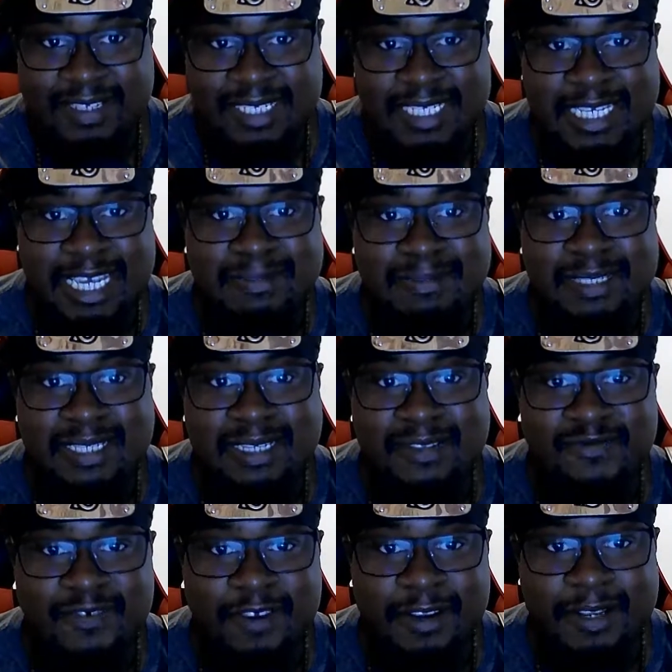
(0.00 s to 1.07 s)
She keeps
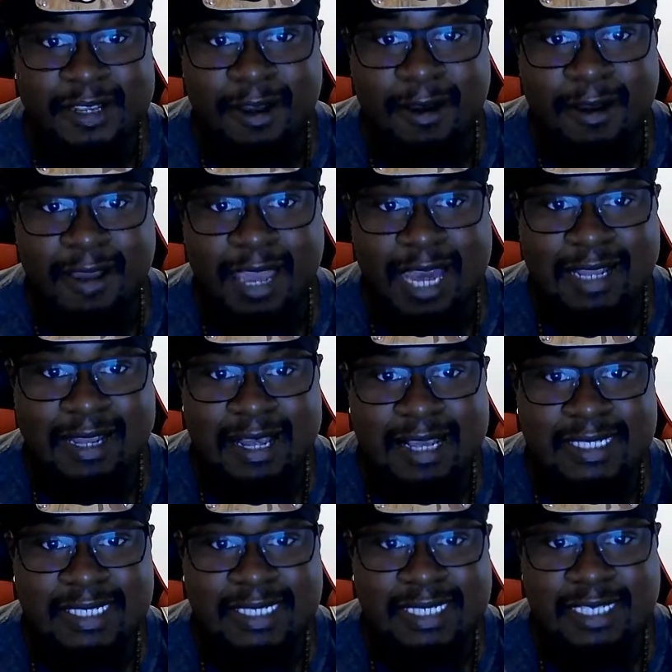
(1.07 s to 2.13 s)
converting our
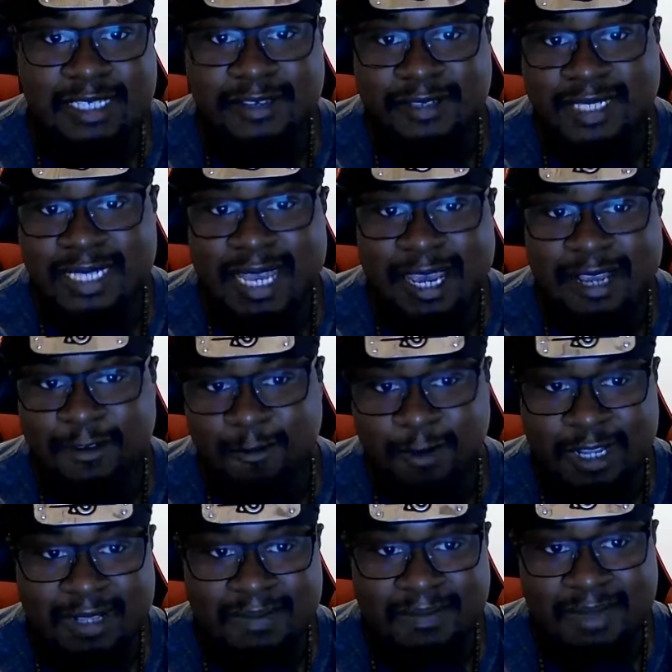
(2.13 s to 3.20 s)
allies to your side
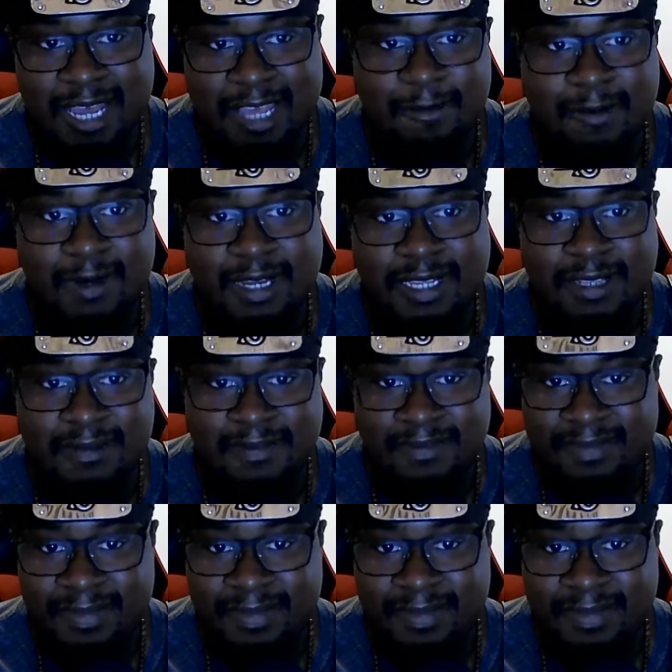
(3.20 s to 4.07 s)
one by one.